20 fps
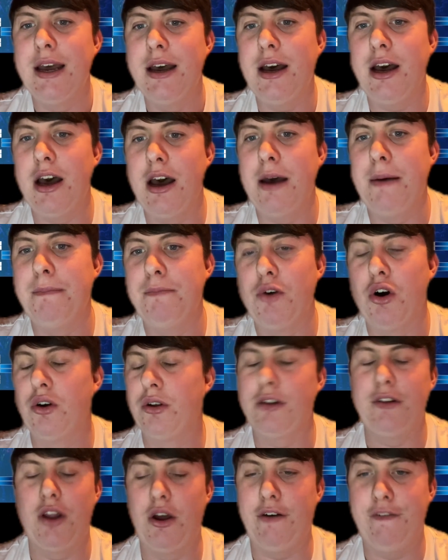
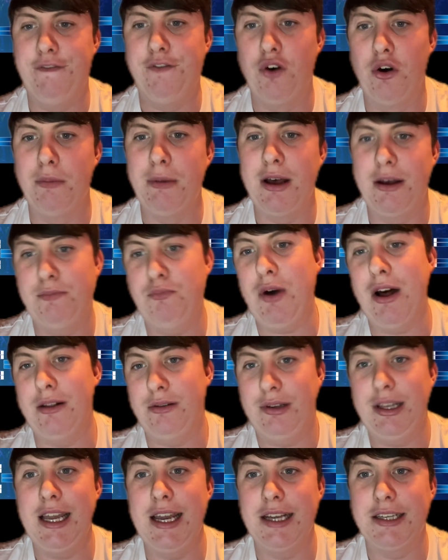
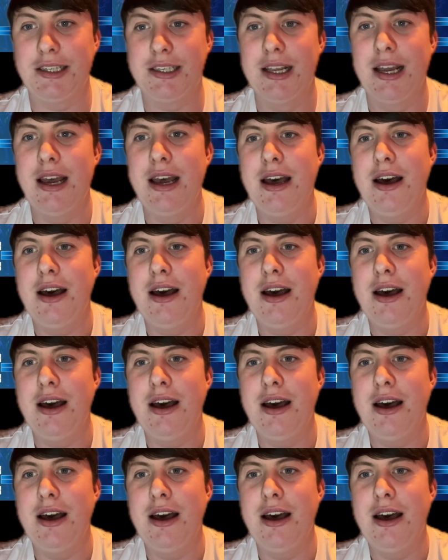he is